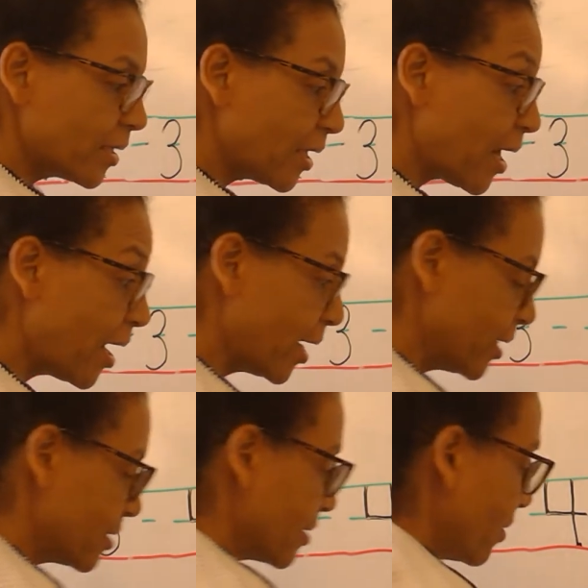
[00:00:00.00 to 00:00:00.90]

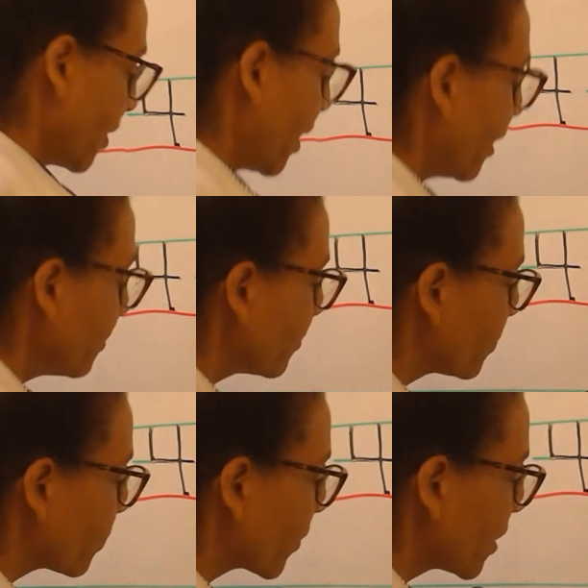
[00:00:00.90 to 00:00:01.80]
lines, okay?
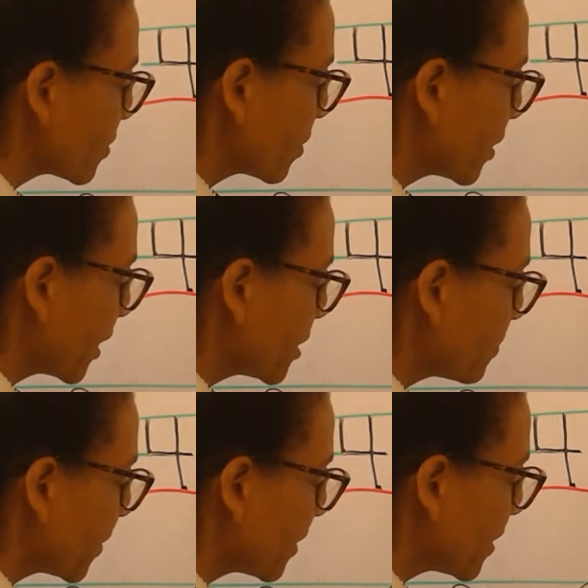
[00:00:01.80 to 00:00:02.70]
So let's
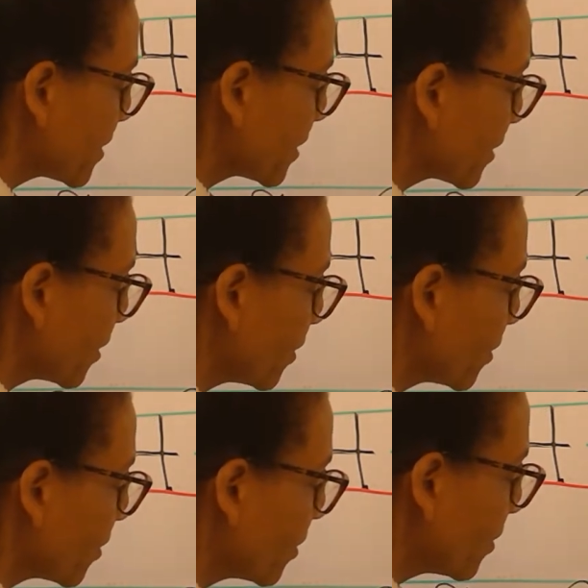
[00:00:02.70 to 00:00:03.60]
put this
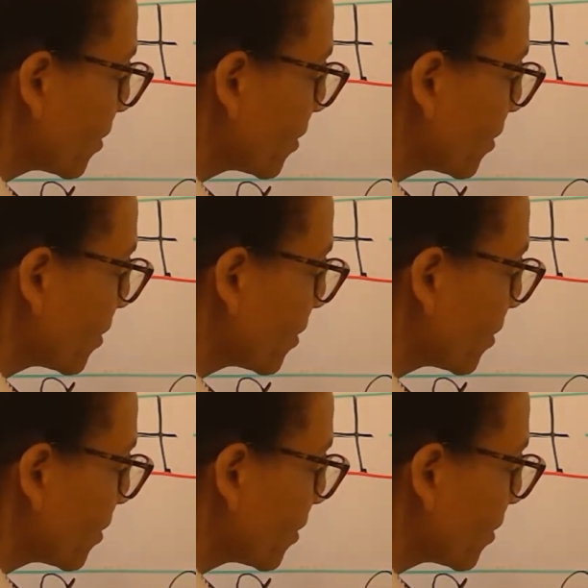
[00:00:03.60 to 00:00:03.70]
here.